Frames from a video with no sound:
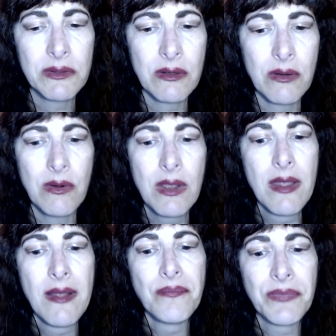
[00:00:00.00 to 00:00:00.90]
So
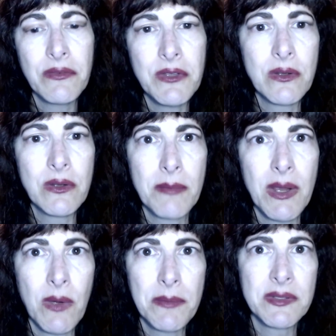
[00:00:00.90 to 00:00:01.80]
if you go to
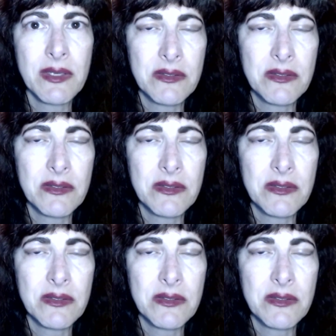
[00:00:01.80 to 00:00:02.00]
my website,